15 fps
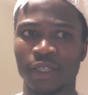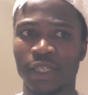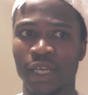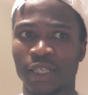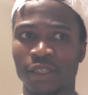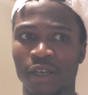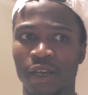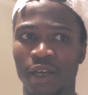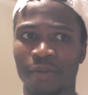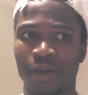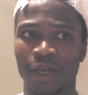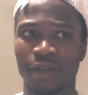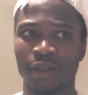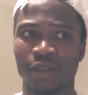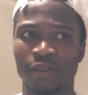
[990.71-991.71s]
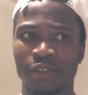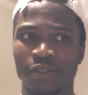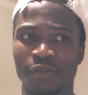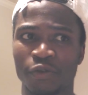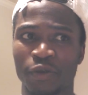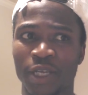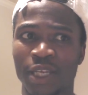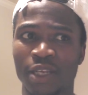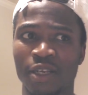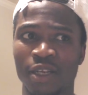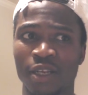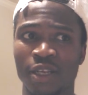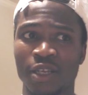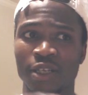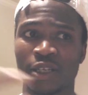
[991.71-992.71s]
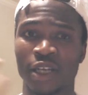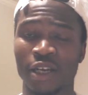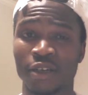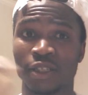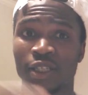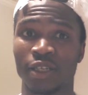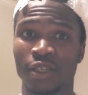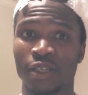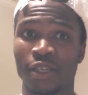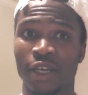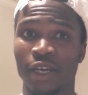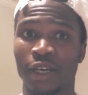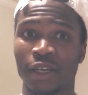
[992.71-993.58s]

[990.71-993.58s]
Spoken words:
guy talking about? Weed? No, dude.